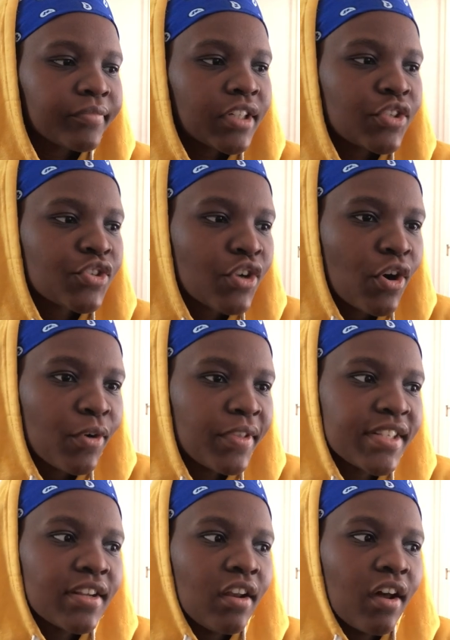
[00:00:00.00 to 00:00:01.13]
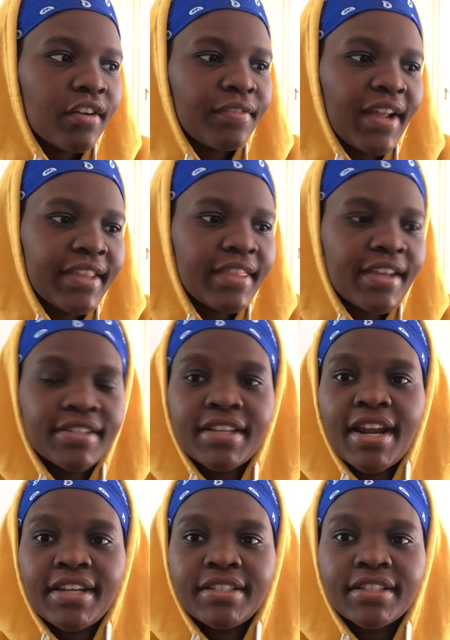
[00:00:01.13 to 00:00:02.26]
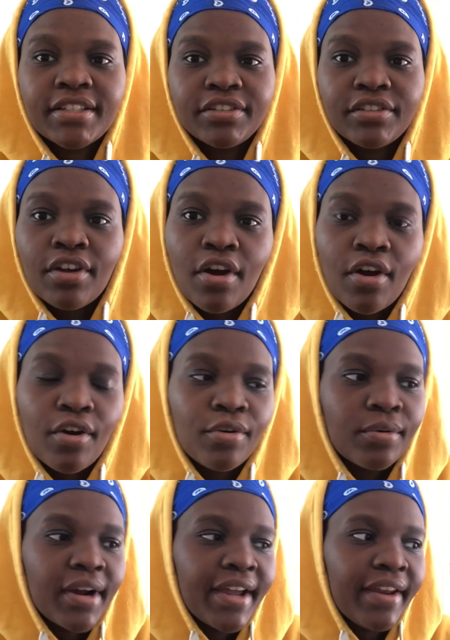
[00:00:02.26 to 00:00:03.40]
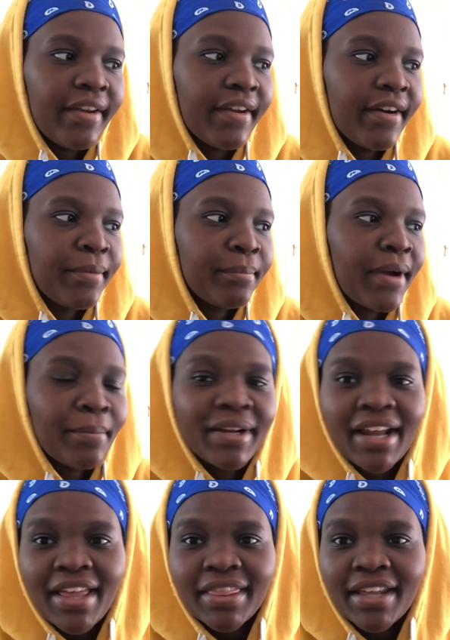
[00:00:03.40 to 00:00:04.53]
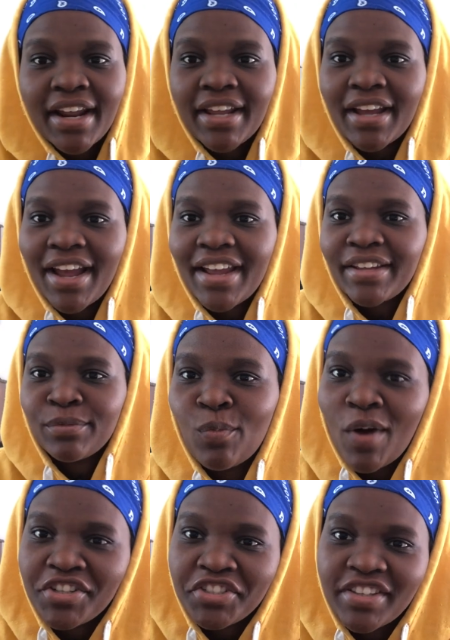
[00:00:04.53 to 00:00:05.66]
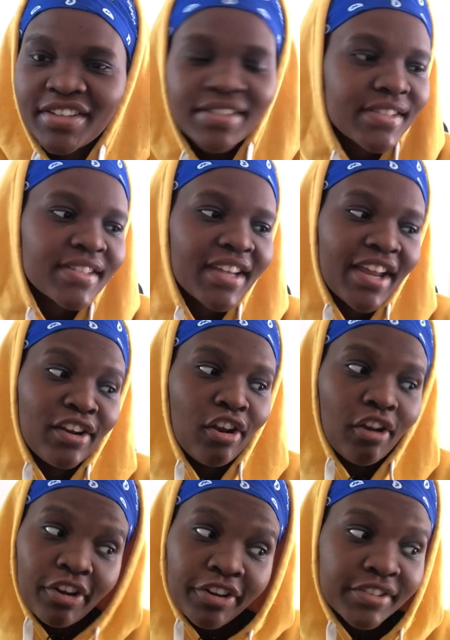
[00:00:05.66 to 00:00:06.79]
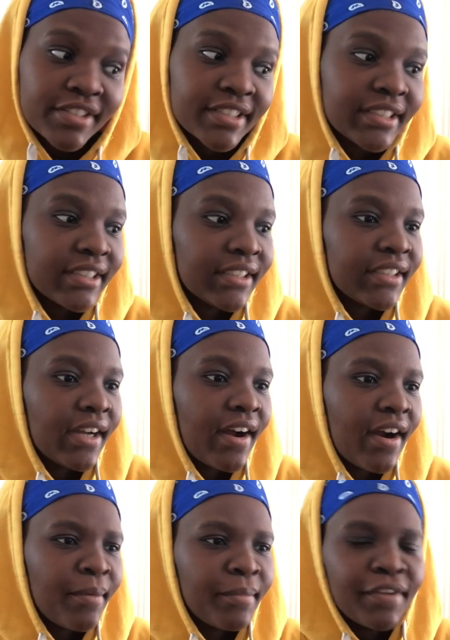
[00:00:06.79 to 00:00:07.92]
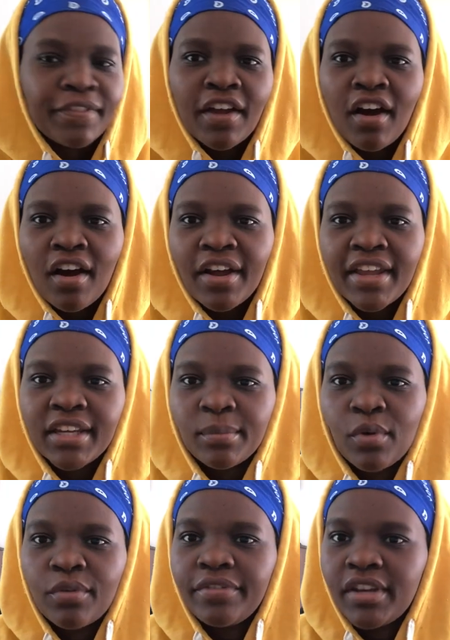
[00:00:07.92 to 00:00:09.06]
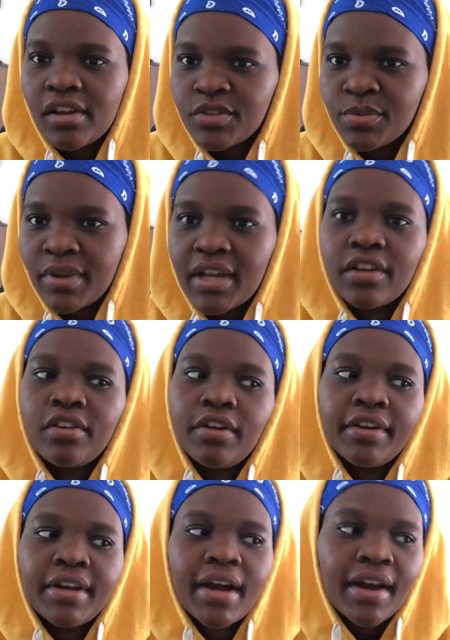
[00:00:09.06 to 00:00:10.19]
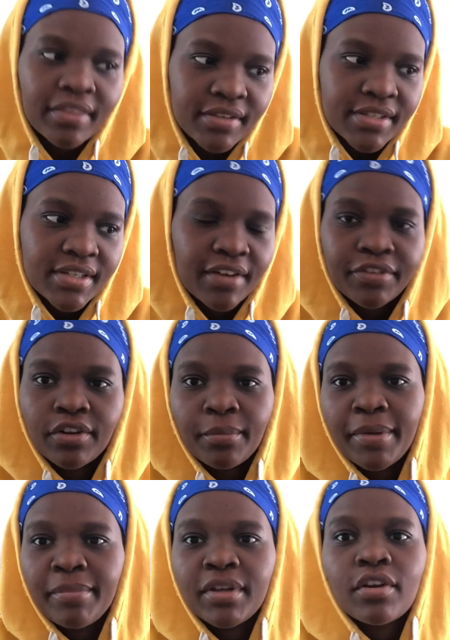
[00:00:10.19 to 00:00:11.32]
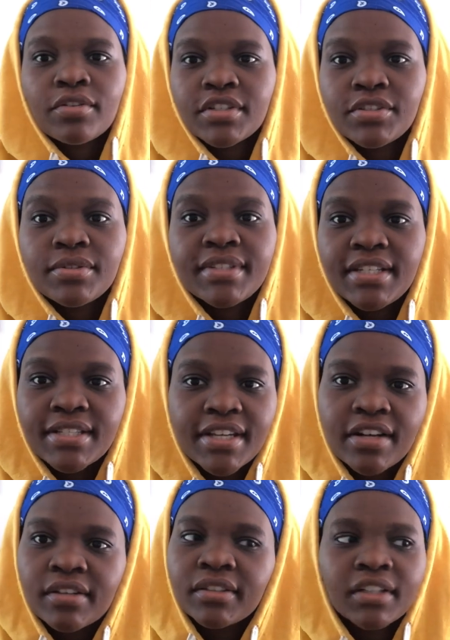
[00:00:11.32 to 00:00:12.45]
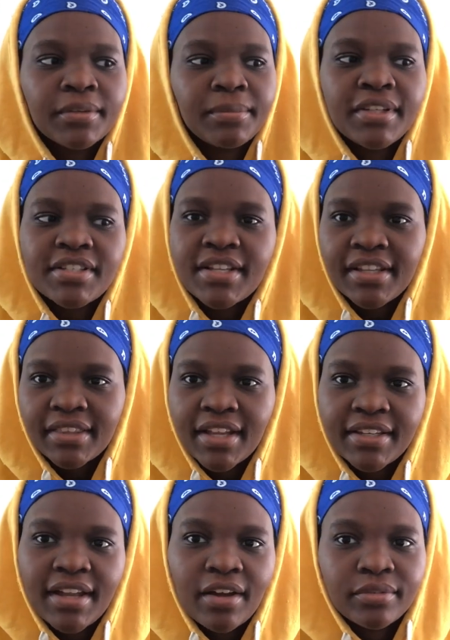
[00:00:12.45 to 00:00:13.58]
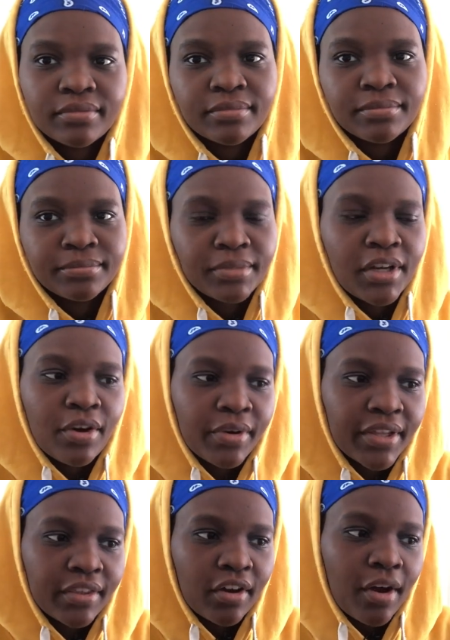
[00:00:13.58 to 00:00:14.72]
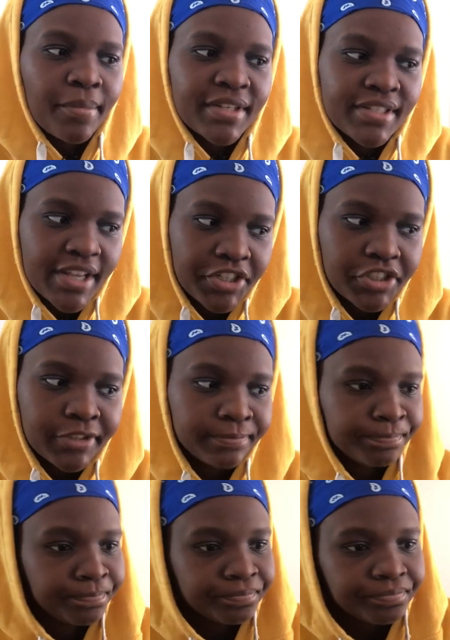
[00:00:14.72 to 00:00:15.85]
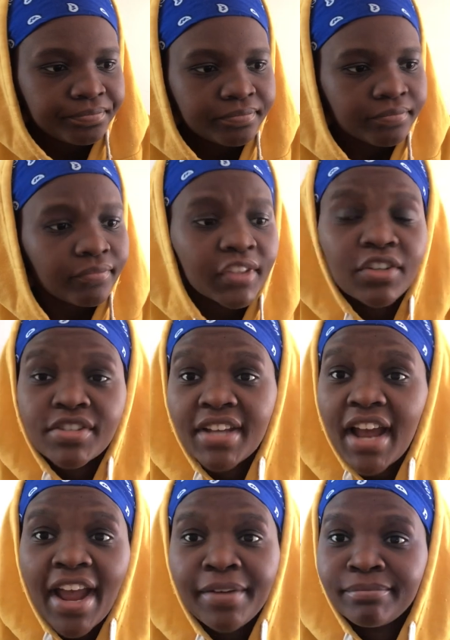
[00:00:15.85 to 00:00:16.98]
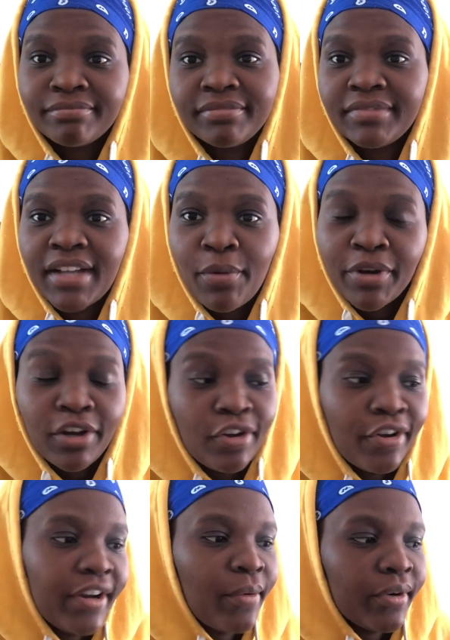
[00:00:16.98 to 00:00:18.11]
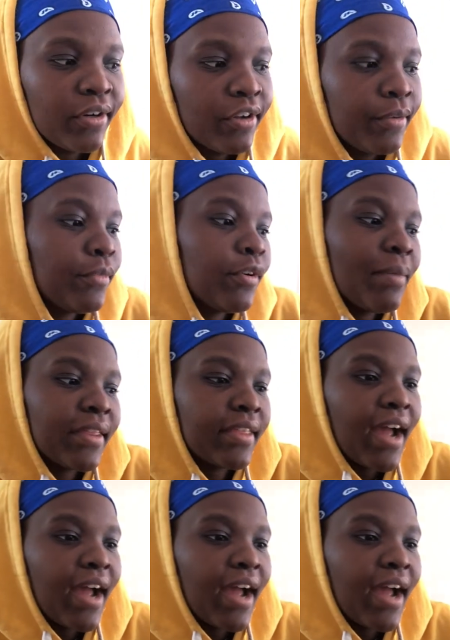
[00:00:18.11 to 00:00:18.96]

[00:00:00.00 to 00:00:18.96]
So there's a lot of like things that I didn't know, and I'm glad that I watched this and learned. If there are any more videos where I can learn other stuff, you know, maybe it goes into detail, please link that down below in the comment section, because I want to learn more about the